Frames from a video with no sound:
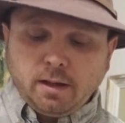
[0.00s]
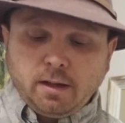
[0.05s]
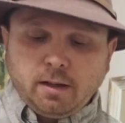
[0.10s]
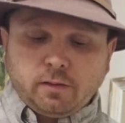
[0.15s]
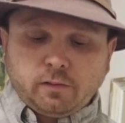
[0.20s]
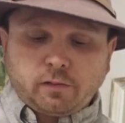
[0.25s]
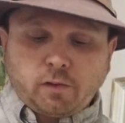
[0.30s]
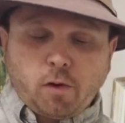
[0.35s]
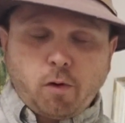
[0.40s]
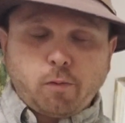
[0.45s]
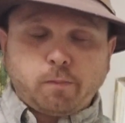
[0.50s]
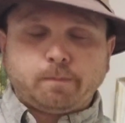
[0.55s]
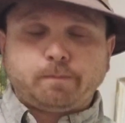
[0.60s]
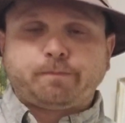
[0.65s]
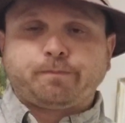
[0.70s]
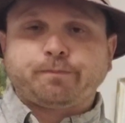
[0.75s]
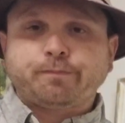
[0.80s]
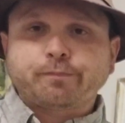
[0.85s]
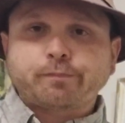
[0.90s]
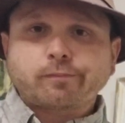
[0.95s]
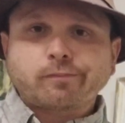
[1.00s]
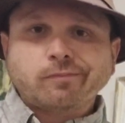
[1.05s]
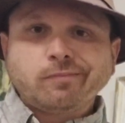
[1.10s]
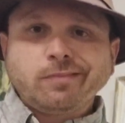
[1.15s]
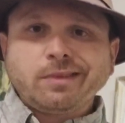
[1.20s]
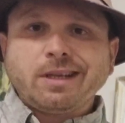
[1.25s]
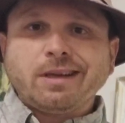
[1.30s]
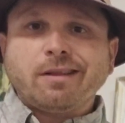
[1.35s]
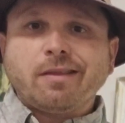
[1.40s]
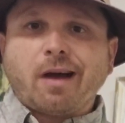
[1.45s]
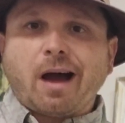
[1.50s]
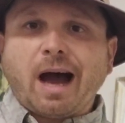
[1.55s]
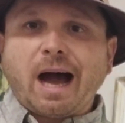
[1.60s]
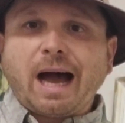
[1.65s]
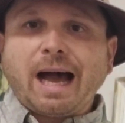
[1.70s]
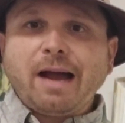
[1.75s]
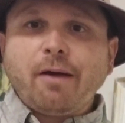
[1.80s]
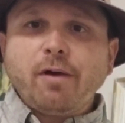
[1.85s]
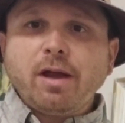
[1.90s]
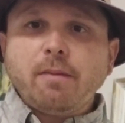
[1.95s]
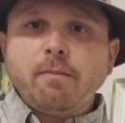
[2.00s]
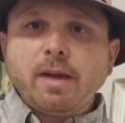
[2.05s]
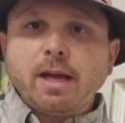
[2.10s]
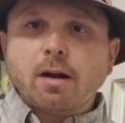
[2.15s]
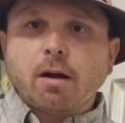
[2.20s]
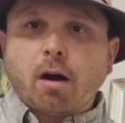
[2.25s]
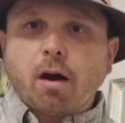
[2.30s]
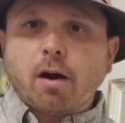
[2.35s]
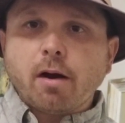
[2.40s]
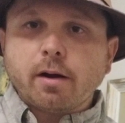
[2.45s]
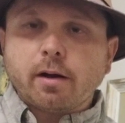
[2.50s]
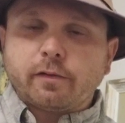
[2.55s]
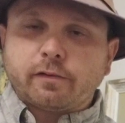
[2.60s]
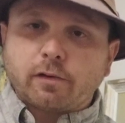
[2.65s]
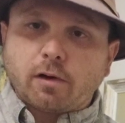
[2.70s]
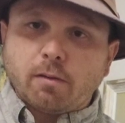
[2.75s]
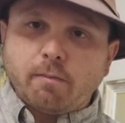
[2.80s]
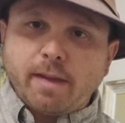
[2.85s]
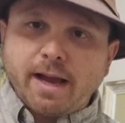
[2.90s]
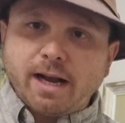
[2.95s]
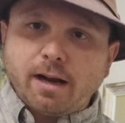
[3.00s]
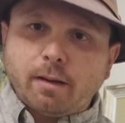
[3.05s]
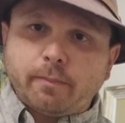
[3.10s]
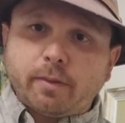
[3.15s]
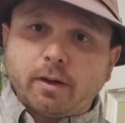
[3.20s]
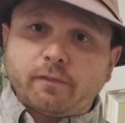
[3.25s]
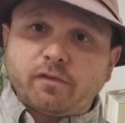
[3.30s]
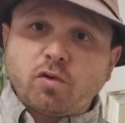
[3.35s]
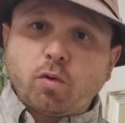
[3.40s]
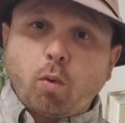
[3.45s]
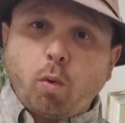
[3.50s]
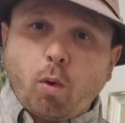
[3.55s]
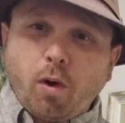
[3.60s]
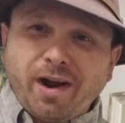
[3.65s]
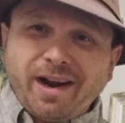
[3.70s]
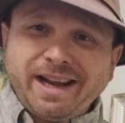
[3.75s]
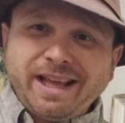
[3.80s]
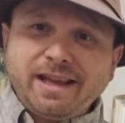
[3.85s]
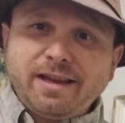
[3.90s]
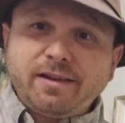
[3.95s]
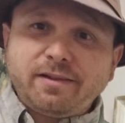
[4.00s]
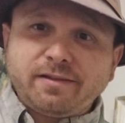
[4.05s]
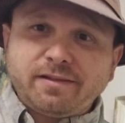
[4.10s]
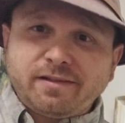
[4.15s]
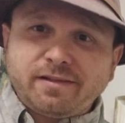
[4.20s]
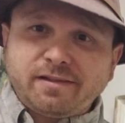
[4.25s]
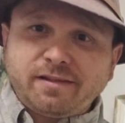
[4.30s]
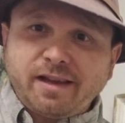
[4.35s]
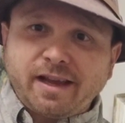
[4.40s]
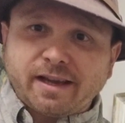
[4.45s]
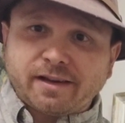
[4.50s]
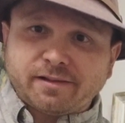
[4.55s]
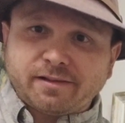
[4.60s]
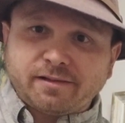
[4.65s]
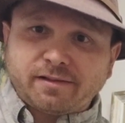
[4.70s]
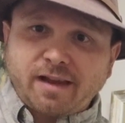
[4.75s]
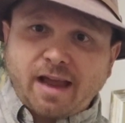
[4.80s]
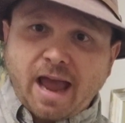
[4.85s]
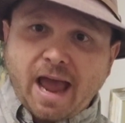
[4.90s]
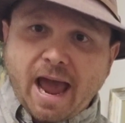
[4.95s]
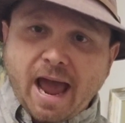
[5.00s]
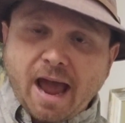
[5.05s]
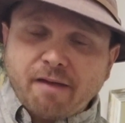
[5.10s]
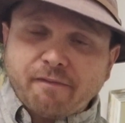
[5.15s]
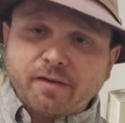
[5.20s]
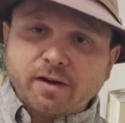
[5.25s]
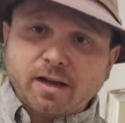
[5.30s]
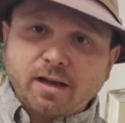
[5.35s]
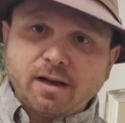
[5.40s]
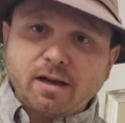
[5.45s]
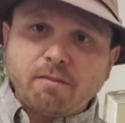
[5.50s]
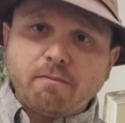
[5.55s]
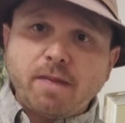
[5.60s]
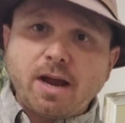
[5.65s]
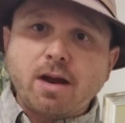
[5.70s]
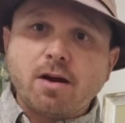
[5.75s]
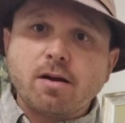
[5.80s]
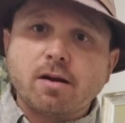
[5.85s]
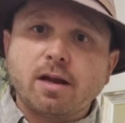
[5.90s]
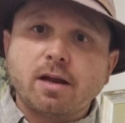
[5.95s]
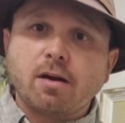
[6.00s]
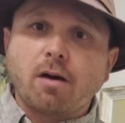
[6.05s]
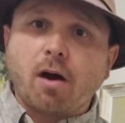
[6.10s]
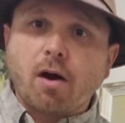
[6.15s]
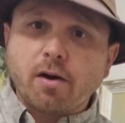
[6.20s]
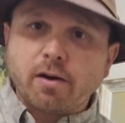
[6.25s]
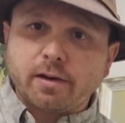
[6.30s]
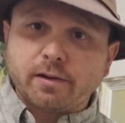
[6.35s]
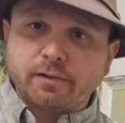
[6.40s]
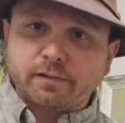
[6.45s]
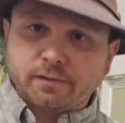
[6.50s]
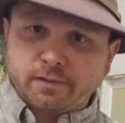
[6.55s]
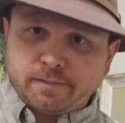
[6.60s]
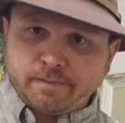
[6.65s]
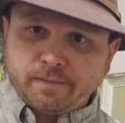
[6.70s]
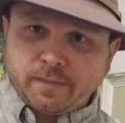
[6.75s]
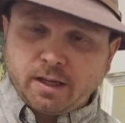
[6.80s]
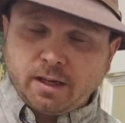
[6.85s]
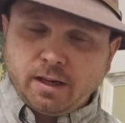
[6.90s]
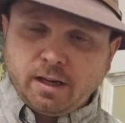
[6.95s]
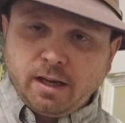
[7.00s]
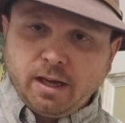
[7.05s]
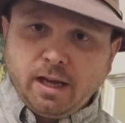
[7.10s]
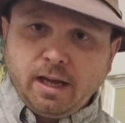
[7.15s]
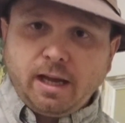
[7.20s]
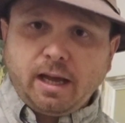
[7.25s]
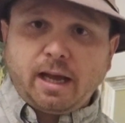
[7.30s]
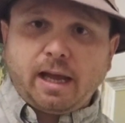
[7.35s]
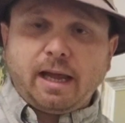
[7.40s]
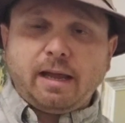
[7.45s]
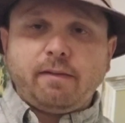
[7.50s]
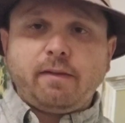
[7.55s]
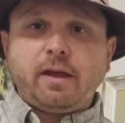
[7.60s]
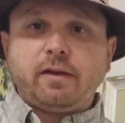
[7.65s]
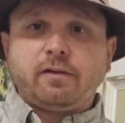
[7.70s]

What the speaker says: So, the highwaymen artists are made up of 26 African American artists. And they